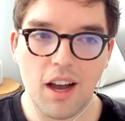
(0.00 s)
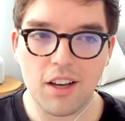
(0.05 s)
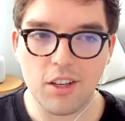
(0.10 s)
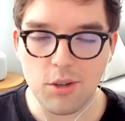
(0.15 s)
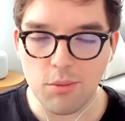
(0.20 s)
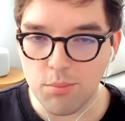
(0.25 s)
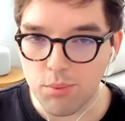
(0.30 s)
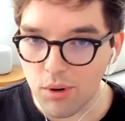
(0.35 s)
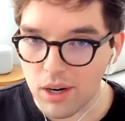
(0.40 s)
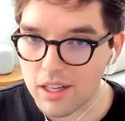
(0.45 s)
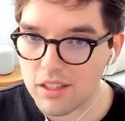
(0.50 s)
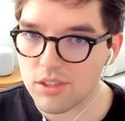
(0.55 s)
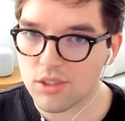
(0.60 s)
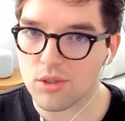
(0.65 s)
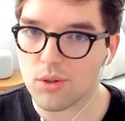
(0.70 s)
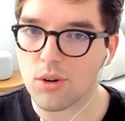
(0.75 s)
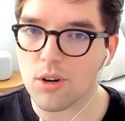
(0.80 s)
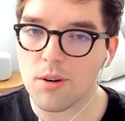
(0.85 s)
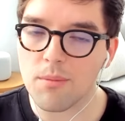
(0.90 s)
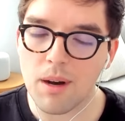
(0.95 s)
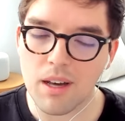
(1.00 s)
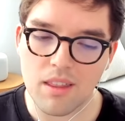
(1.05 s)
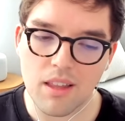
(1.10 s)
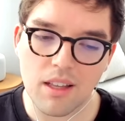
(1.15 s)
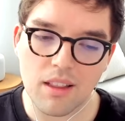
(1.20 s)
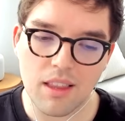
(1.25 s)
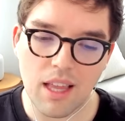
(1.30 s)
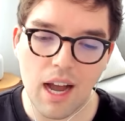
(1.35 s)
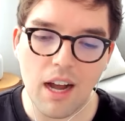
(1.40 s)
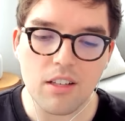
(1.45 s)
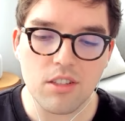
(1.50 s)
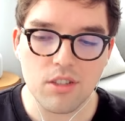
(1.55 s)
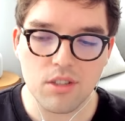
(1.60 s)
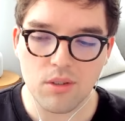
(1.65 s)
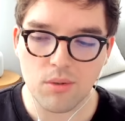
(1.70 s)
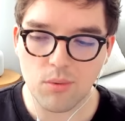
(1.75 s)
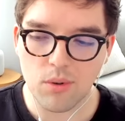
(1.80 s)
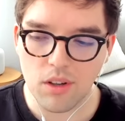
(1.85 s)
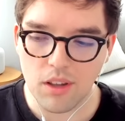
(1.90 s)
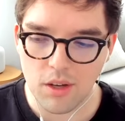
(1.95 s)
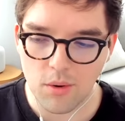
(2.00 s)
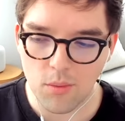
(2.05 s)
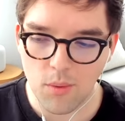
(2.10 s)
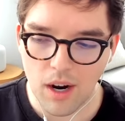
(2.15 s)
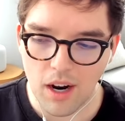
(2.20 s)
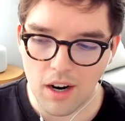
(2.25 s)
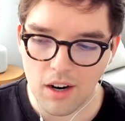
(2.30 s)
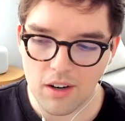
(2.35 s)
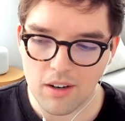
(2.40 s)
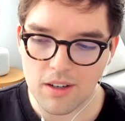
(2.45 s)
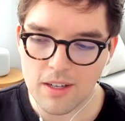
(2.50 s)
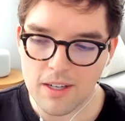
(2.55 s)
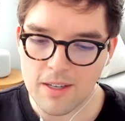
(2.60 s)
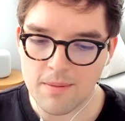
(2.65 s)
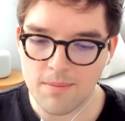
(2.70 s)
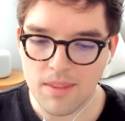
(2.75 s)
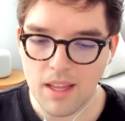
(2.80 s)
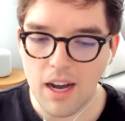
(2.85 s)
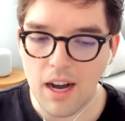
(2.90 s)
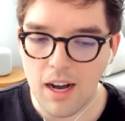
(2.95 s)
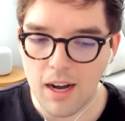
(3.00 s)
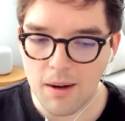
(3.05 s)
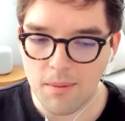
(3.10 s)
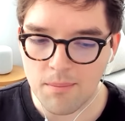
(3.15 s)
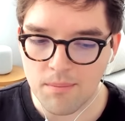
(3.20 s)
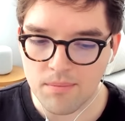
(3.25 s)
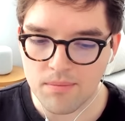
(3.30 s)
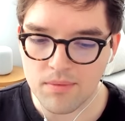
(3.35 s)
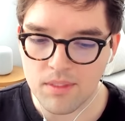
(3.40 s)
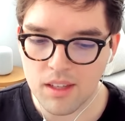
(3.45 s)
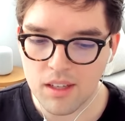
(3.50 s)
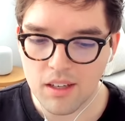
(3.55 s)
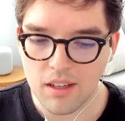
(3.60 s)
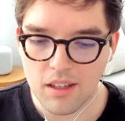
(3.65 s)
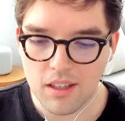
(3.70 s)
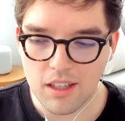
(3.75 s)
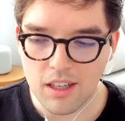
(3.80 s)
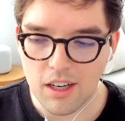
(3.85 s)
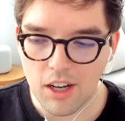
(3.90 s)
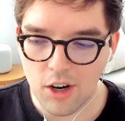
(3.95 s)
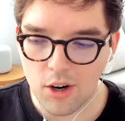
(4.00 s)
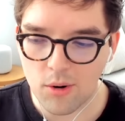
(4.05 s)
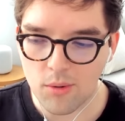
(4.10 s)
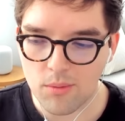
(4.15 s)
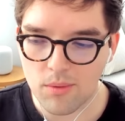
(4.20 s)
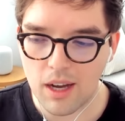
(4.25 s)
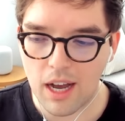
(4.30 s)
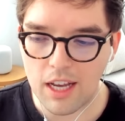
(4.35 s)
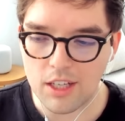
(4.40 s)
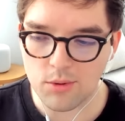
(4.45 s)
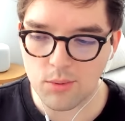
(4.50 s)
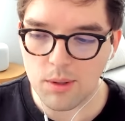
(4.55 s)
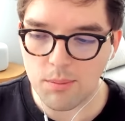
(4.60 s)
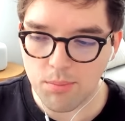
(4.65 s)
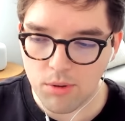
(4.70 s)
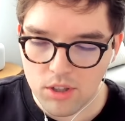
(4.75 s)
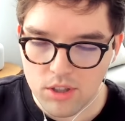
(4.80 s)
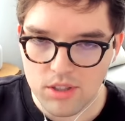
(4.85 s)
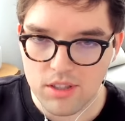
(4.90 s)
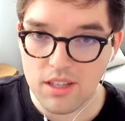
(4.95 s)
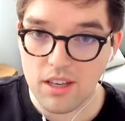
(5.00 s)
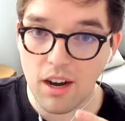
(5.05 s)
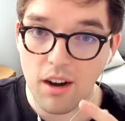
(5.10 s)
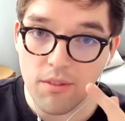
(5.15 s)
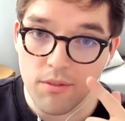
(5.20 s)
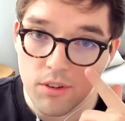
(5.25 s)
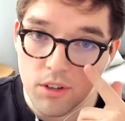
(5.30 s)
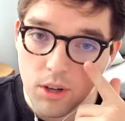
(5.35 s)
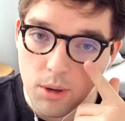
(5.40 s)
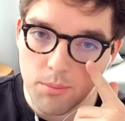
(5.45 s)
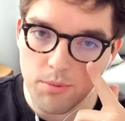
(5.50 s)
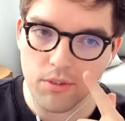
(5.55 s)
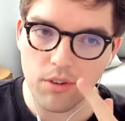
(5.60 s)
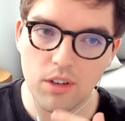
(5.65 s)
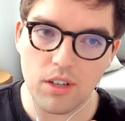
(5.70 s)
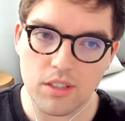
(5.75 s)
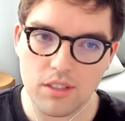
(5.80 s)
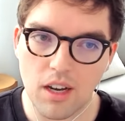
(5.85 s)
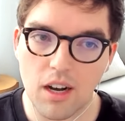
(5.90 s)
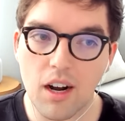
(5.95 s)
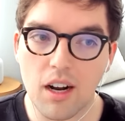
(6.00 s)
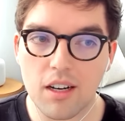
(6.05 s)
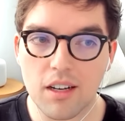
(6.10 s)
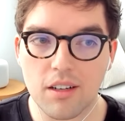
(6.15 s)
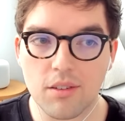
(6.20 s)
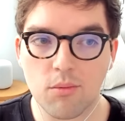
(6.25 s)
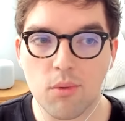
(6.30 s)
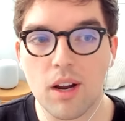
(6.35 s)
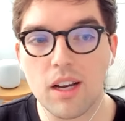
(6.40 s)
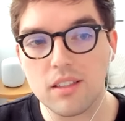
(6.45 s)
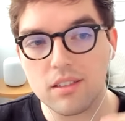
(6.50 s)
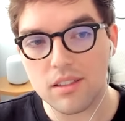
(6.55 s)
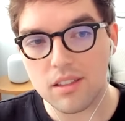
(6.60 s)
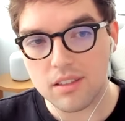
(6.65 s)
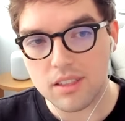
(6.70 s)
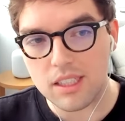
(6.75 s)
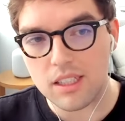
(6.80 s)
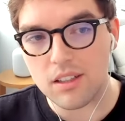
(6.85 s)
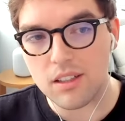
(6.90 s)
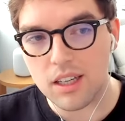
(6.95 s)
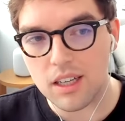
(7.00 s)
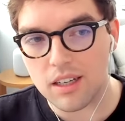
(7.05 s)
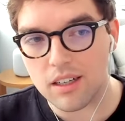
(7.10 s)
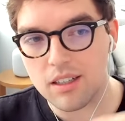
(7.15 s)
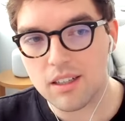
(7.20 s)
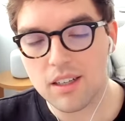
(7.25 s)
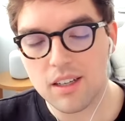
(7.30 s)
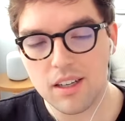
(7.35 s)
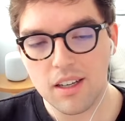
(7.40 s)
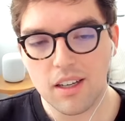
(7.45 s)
brainstorm. I think that's really where, as we push the envelope for design and raise the ceiling,